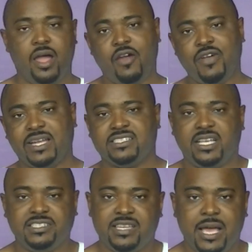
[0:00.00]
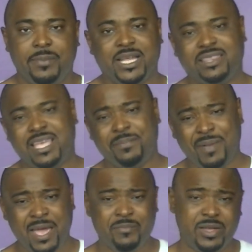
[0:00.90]
All right, it's lunchtime, and I think it
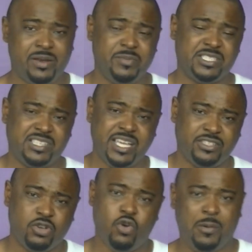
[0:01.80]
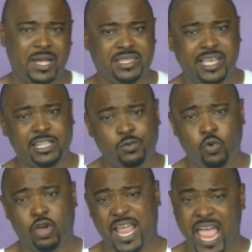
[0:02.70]
may have been a mistake to go on my daily
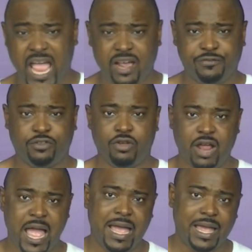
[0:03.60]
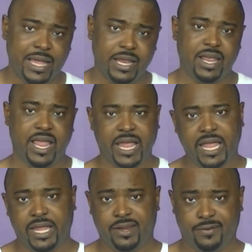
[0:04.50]
walk after I
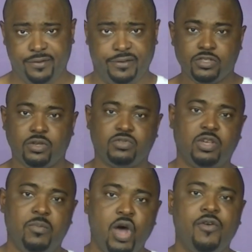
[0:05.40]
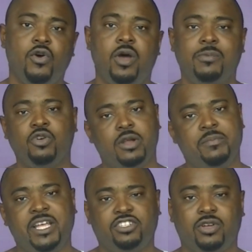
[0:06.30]
ate. So tomorrow, I'm going to
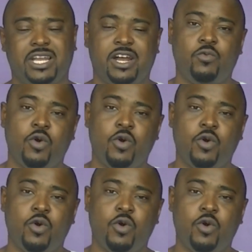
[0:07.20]
make sure that I